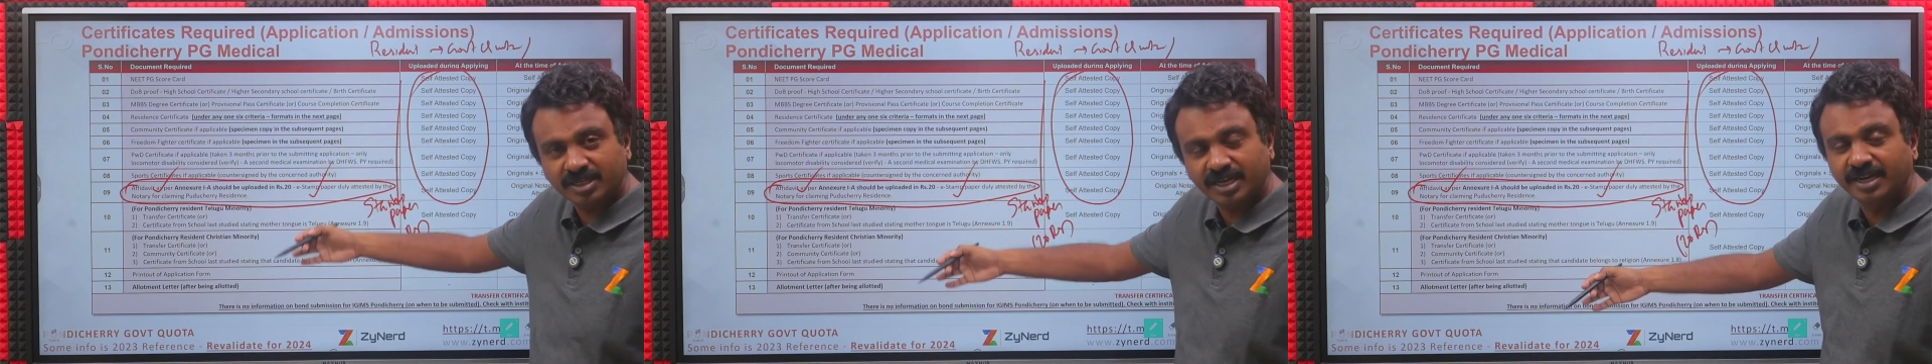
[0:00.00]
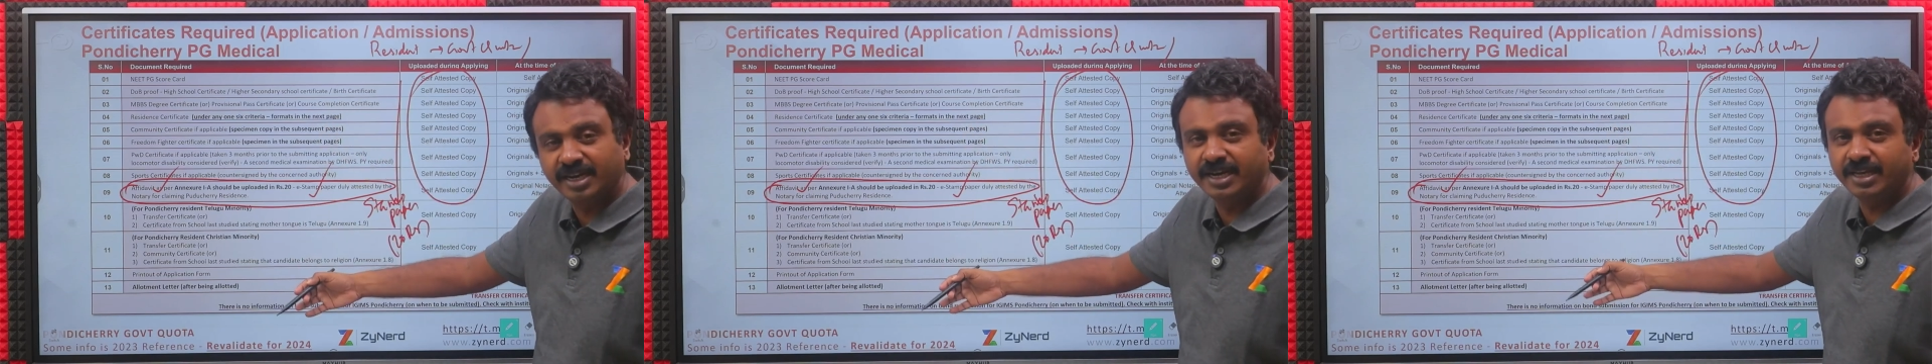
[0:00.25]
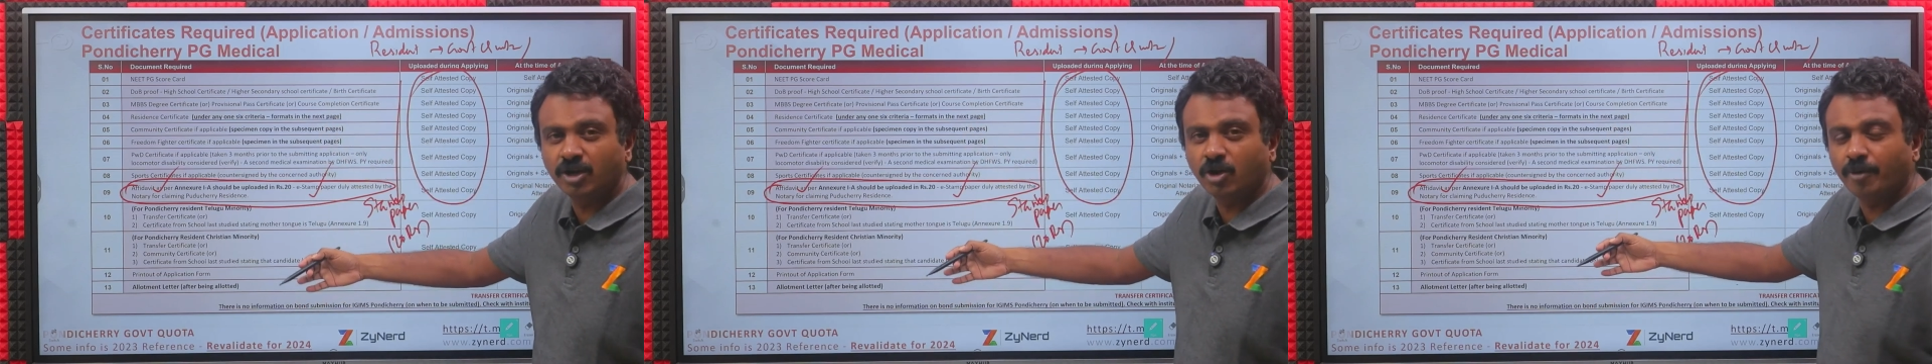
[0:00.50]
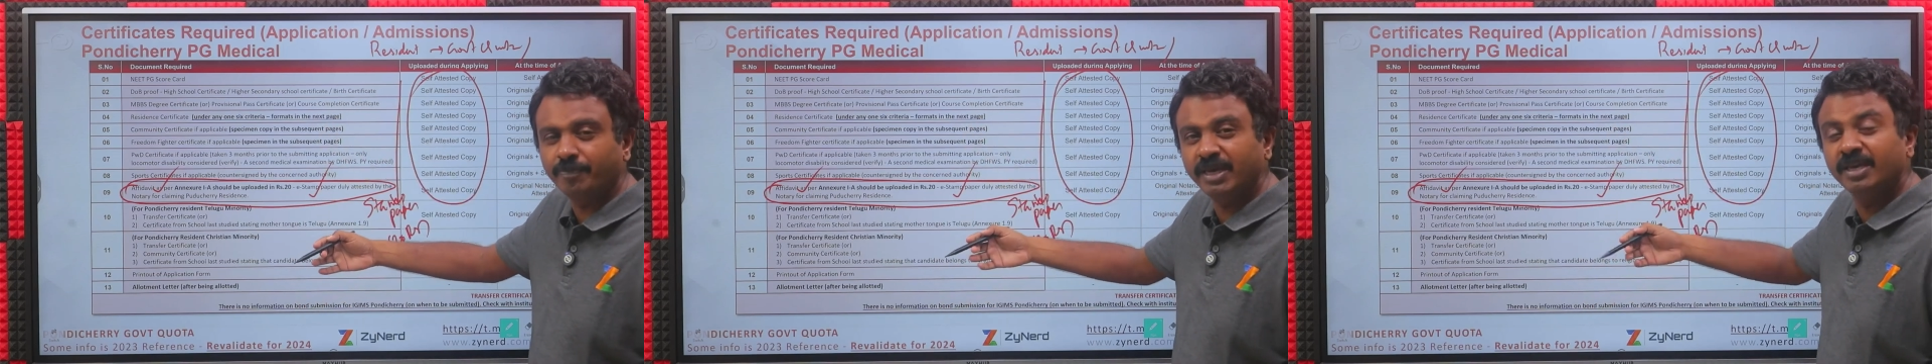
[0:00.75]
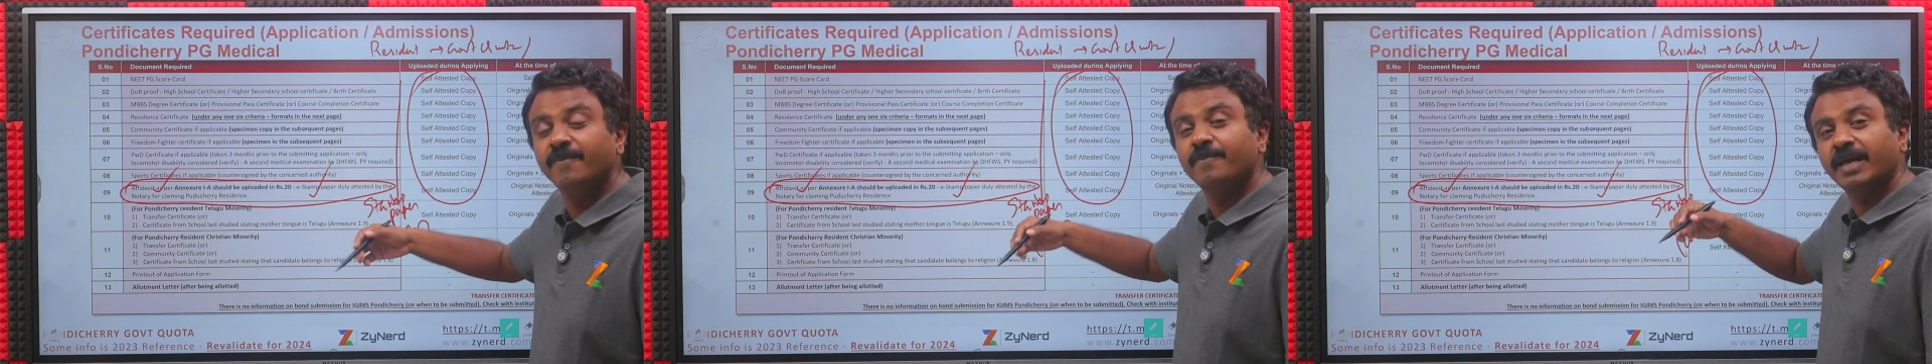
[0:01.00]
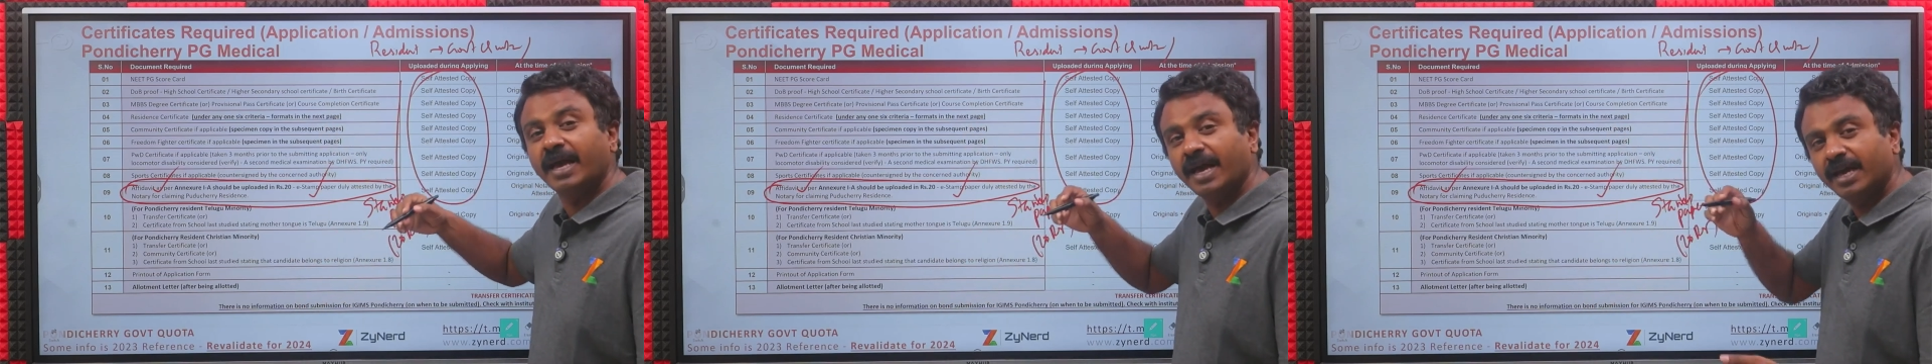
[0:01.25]
getting a copy,
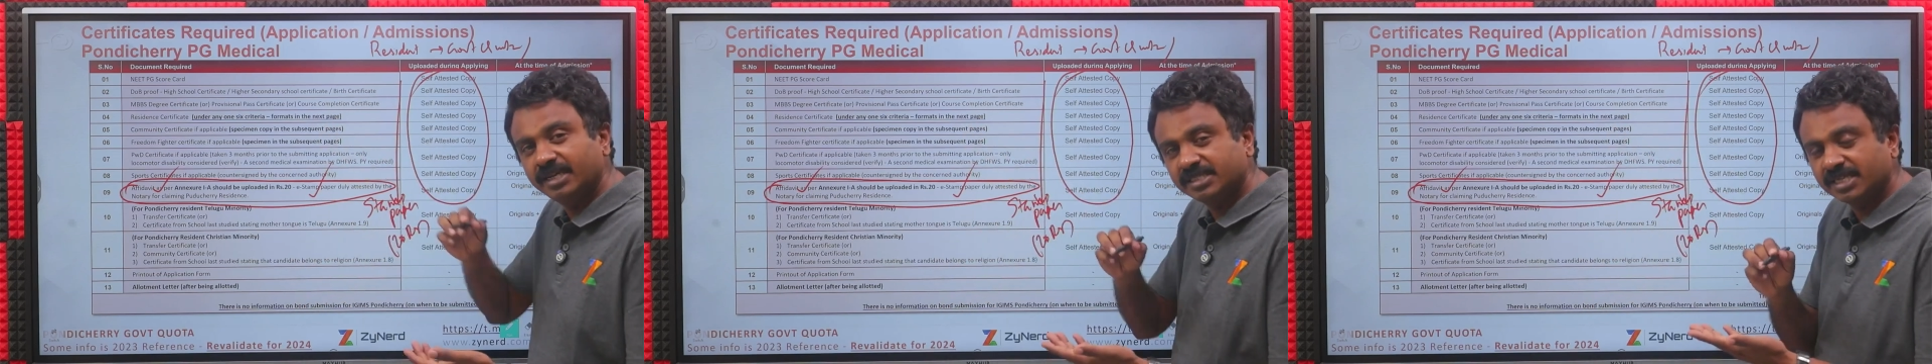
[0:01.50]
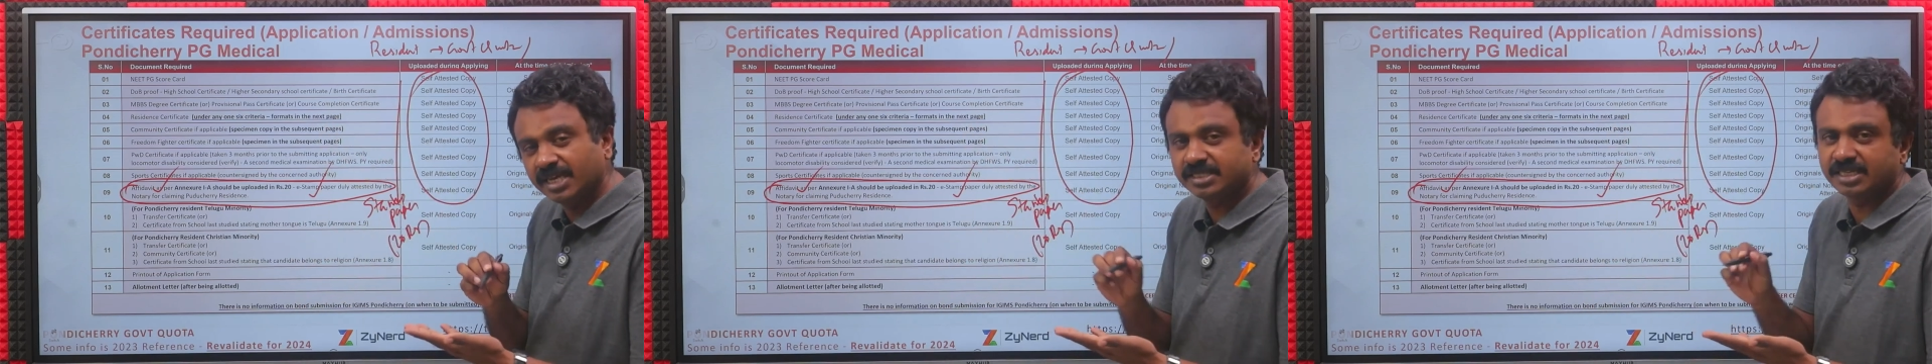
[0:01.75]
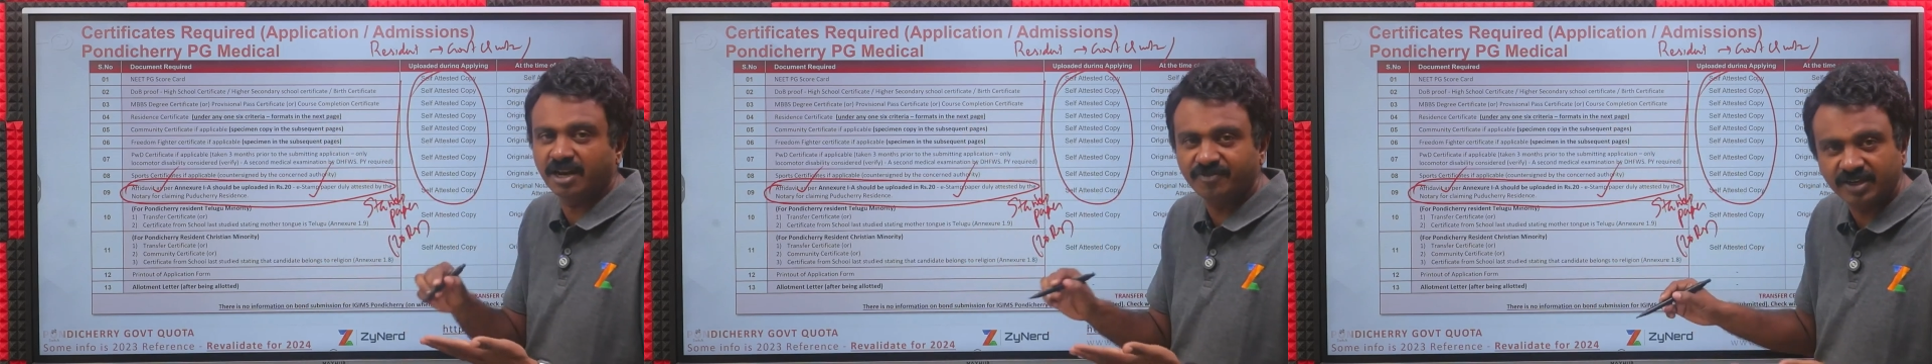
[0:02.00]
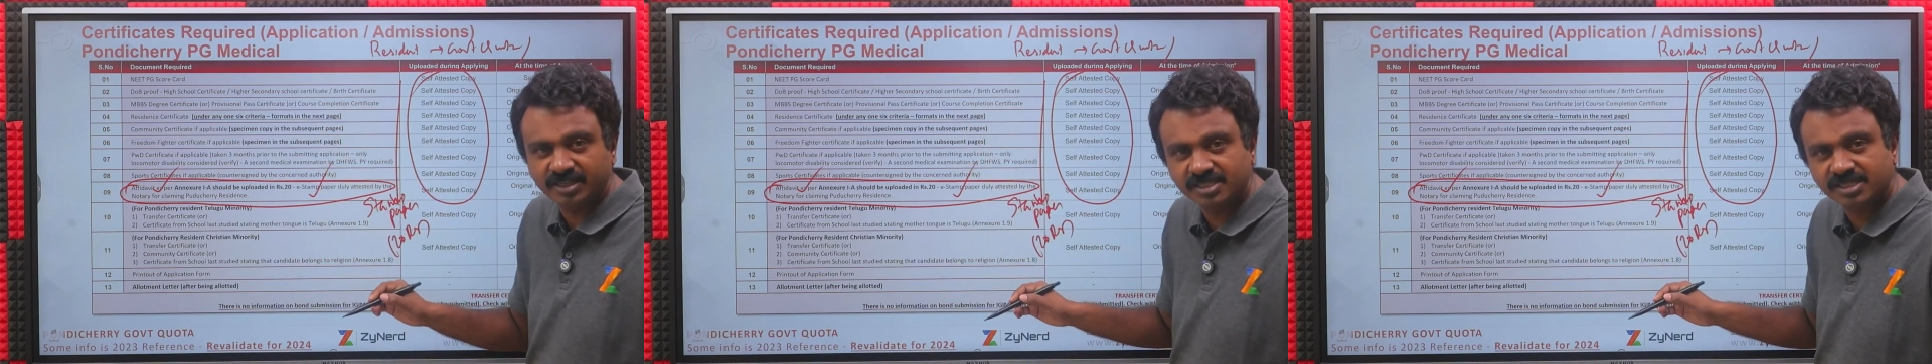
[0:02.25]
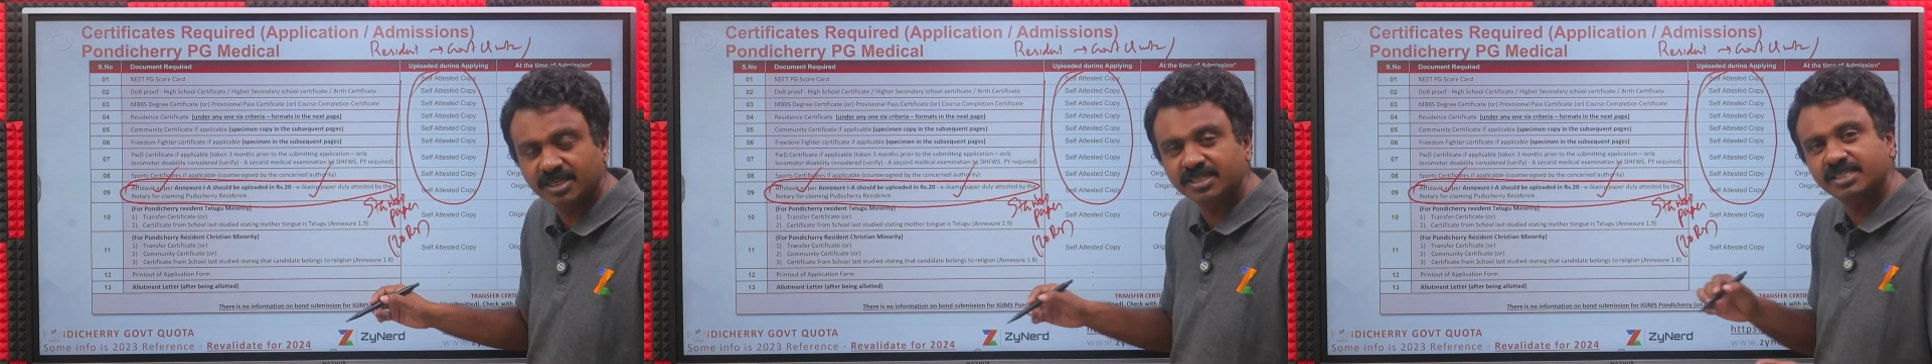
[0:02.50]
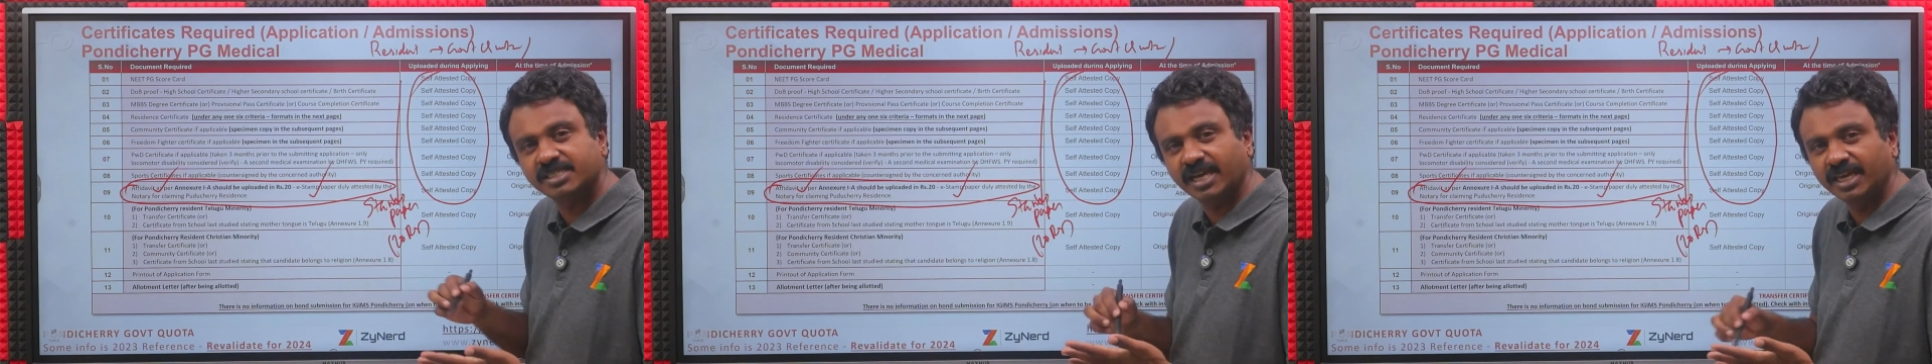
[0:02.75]
and say self-attested,
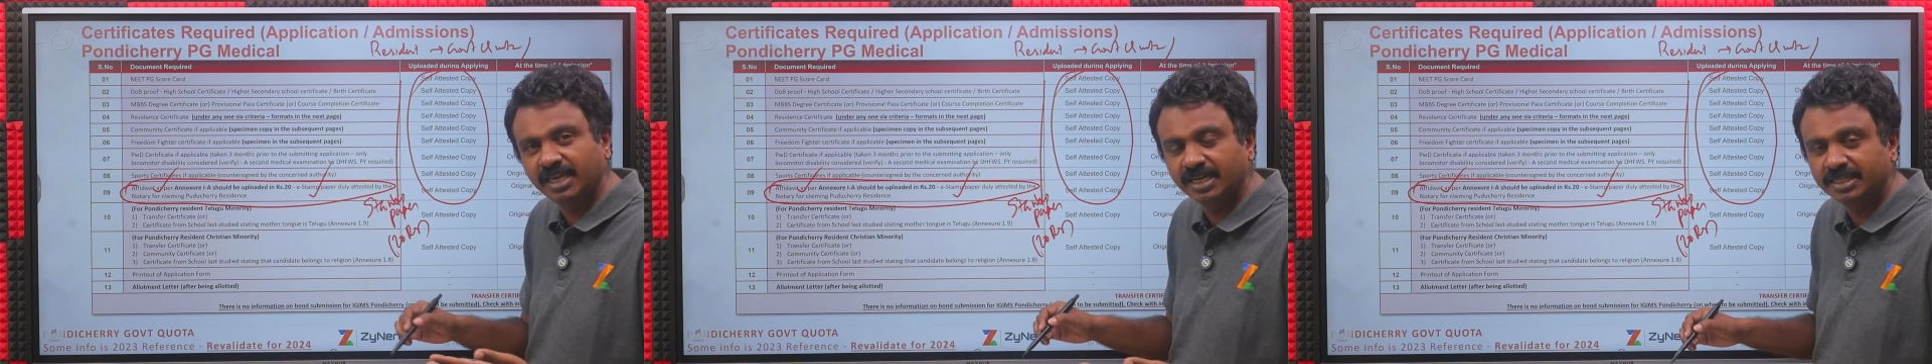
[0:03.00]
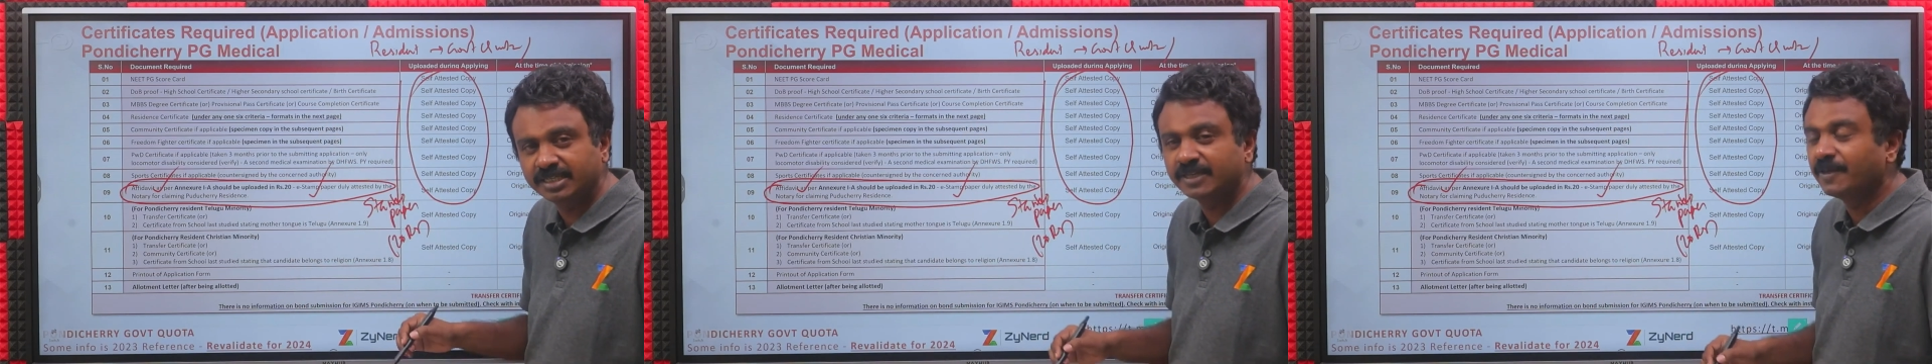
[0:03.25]
sign it,